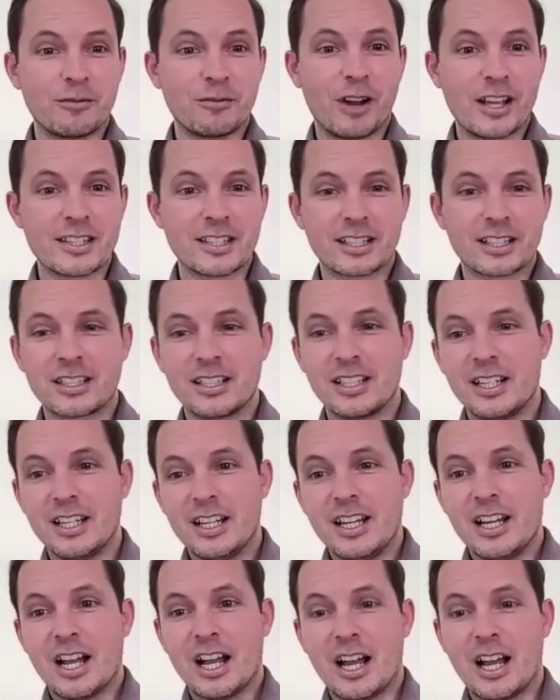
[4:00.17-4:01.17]
advising,
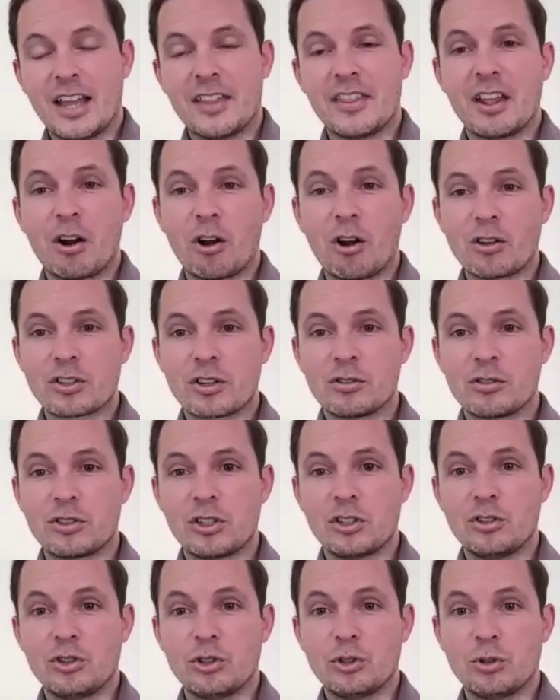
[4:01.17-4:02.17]
uh, and then also
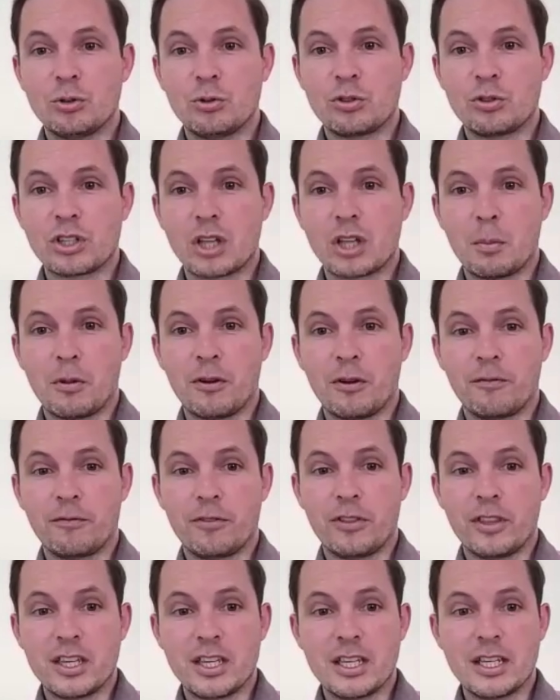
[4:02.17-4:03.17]
to do some of
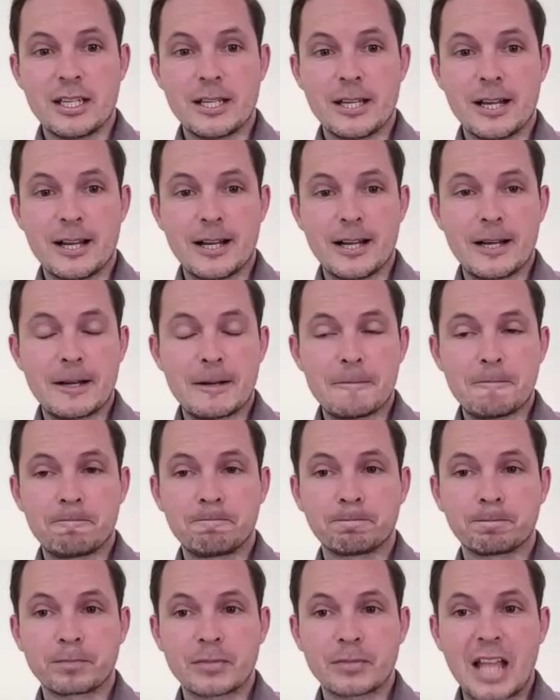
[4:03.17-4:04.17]
the uh,
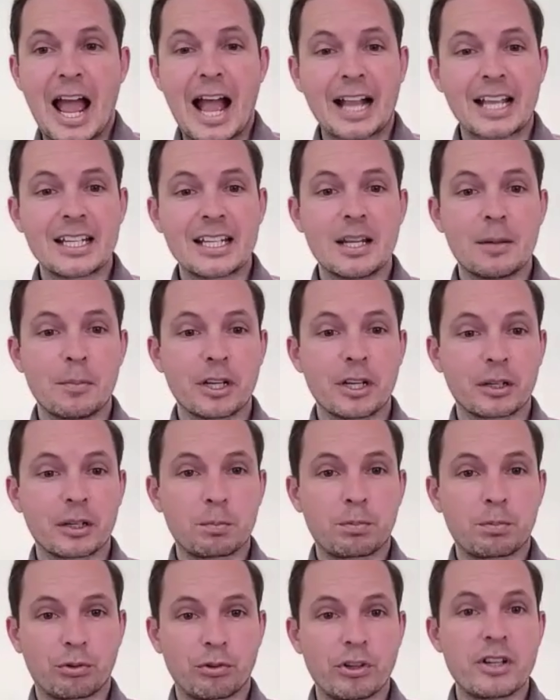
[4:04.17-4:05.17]
academic
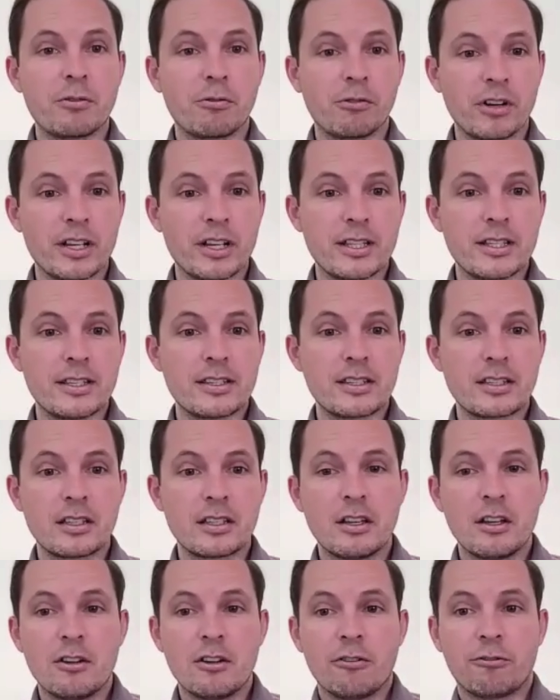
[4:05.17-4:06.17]
pre reads
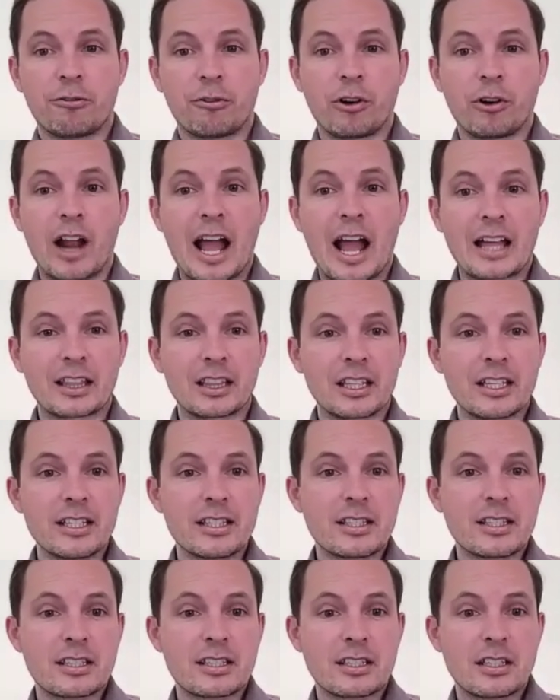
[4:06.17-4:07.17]
for
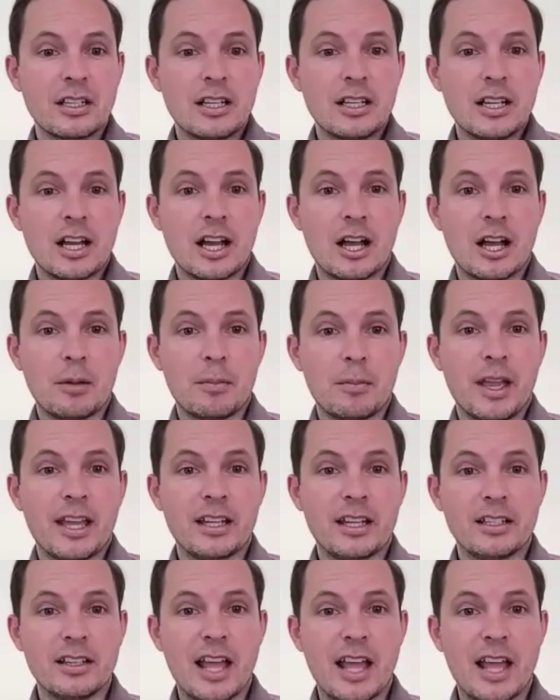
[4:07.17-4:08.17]
athletes um,
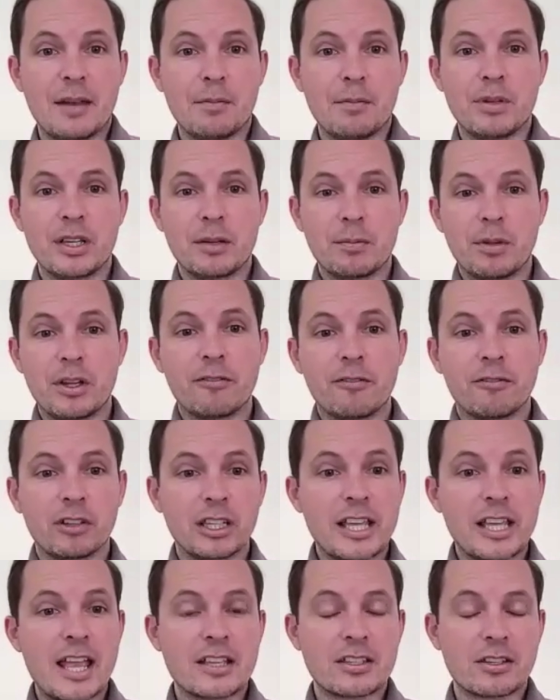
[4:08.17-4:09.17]
and and be a bit of a
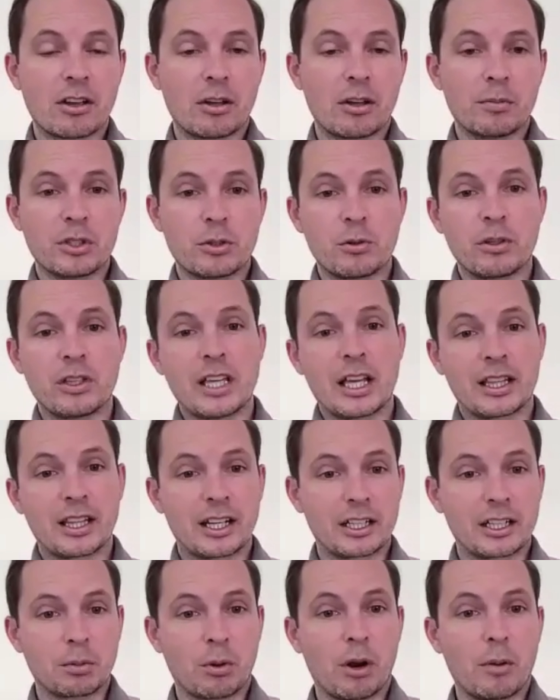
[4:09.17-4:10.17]
liaison between the
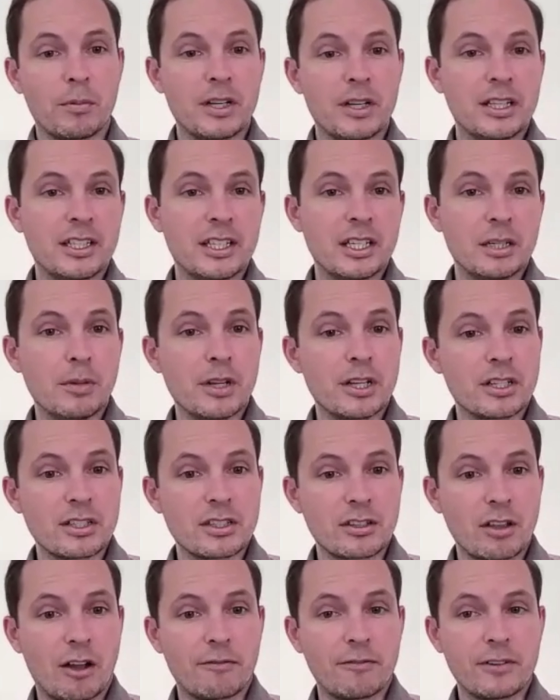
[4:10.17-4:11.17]
athletic department and the
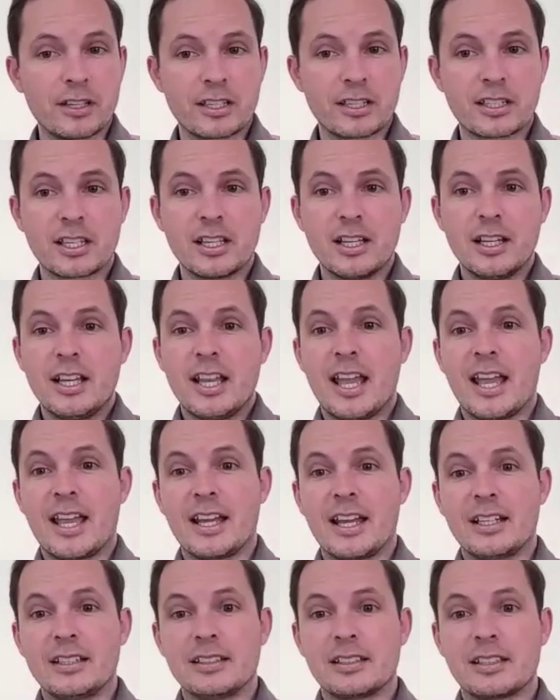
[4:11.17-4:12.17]
admissions office,
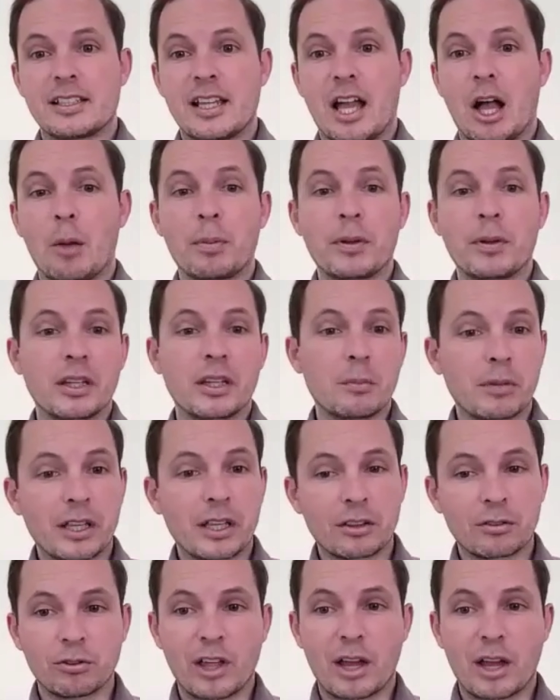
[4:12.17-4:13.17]
and helping them
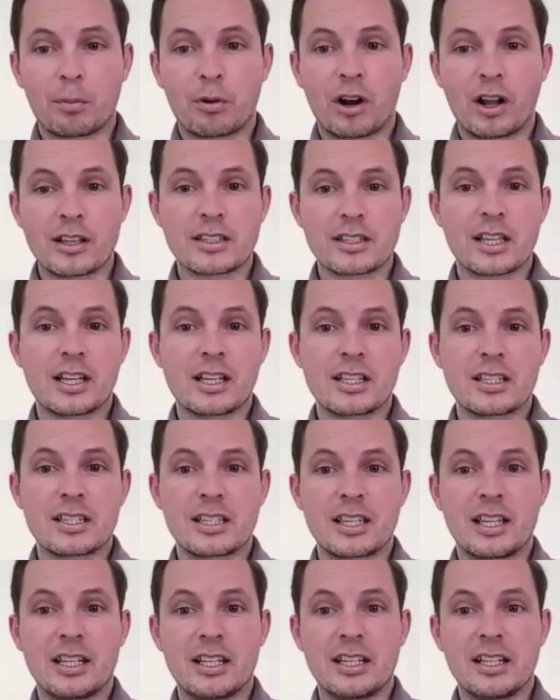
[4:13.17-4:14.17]
get through that process
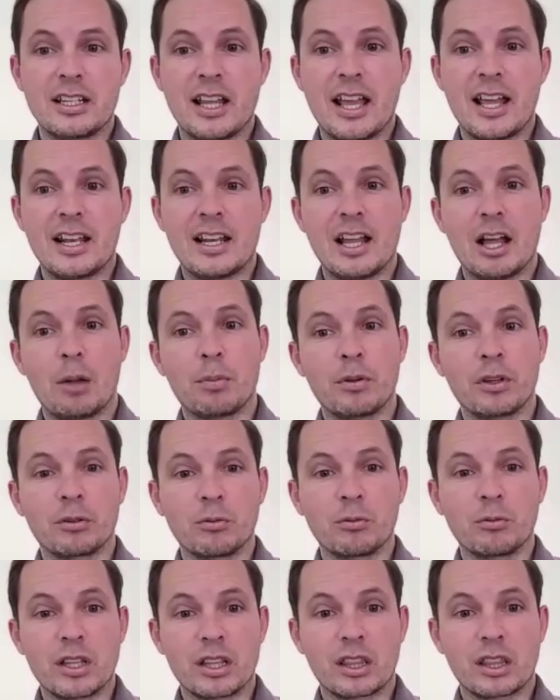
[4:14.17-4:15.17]
and and helping
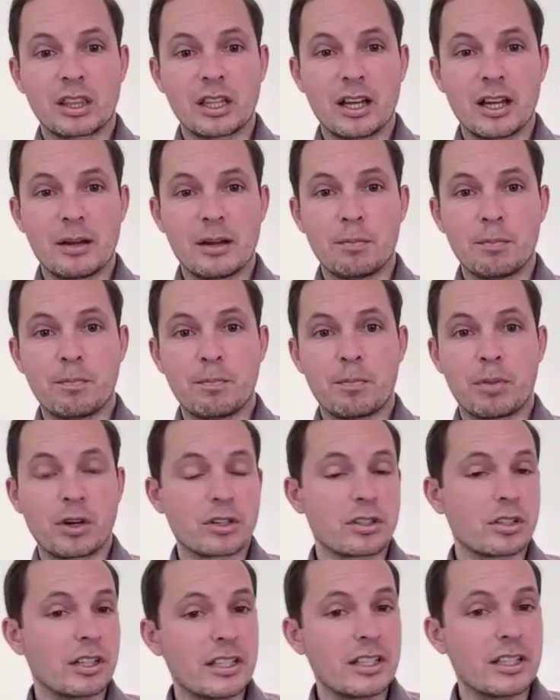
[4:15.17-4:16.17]
with uh,
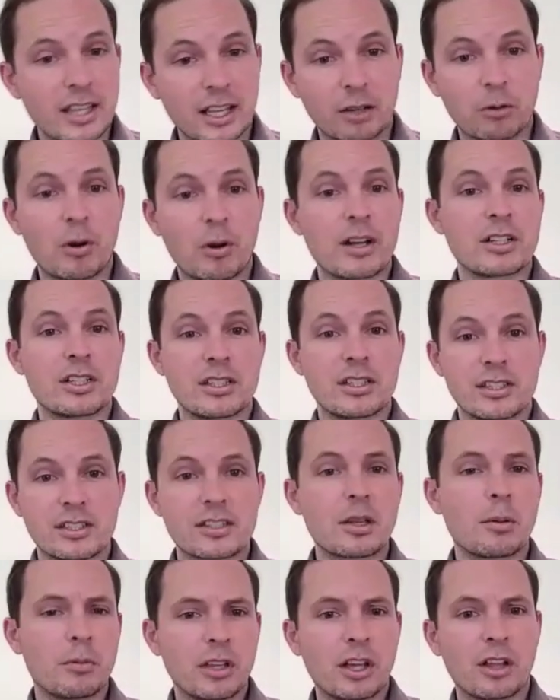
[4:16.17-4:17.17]
personal insight questions and
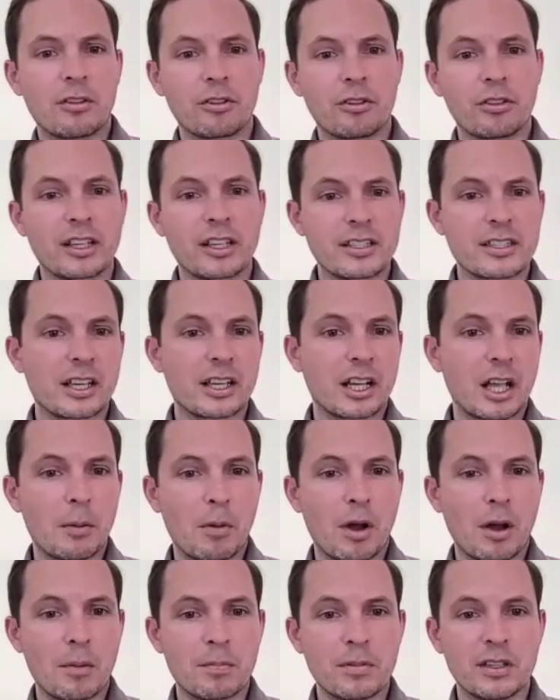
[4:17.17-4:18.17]
some of the other things that
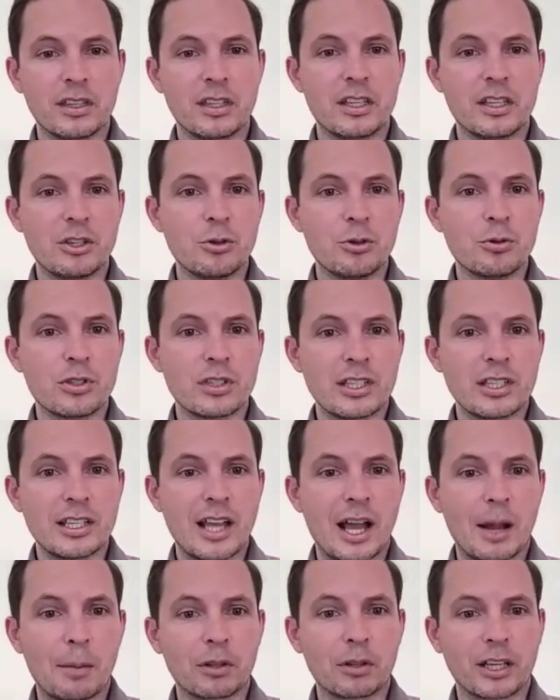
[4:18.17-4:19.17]
come up in the UC
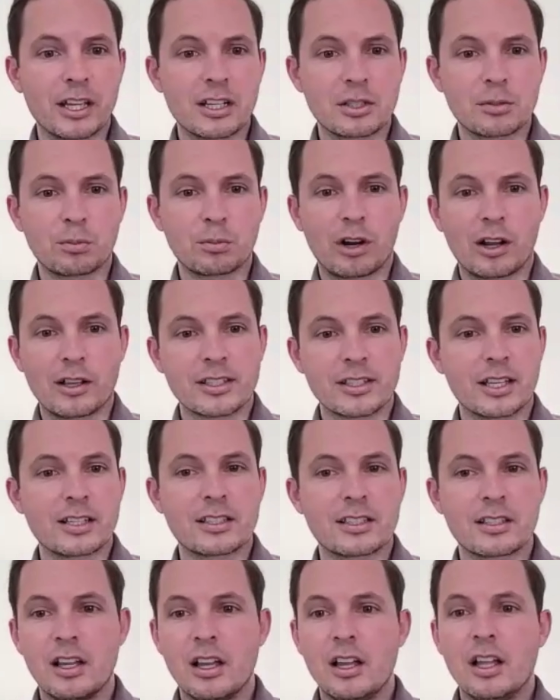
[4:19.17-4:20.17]
application
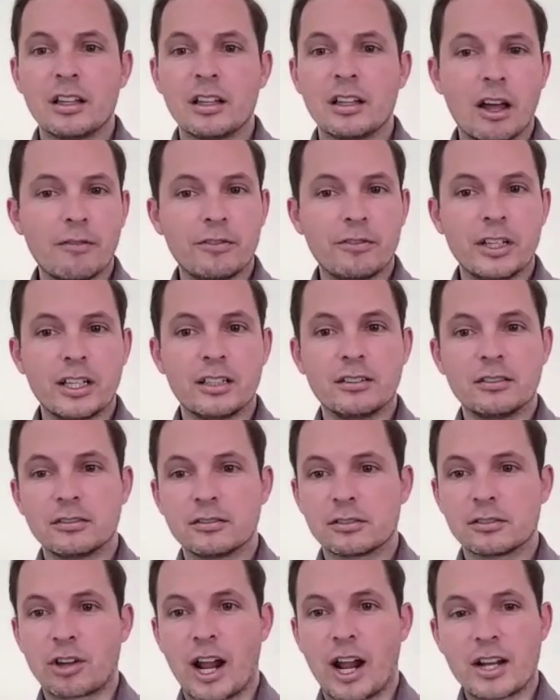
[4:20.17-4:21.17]
process. Loved it.
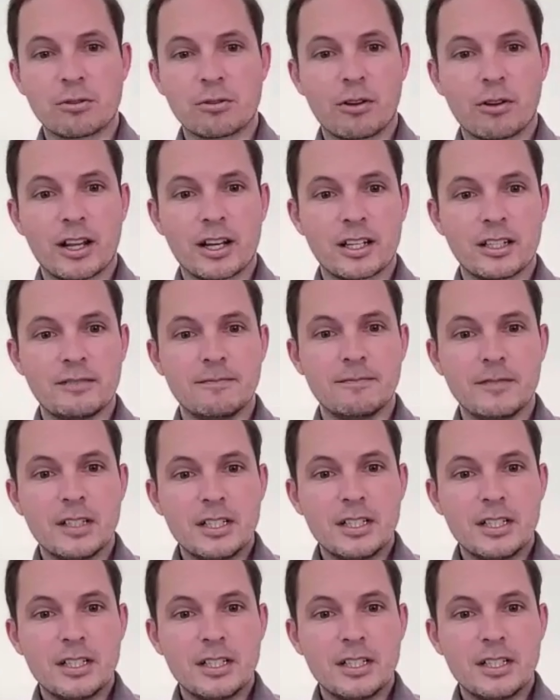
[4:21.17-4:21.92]
Graduated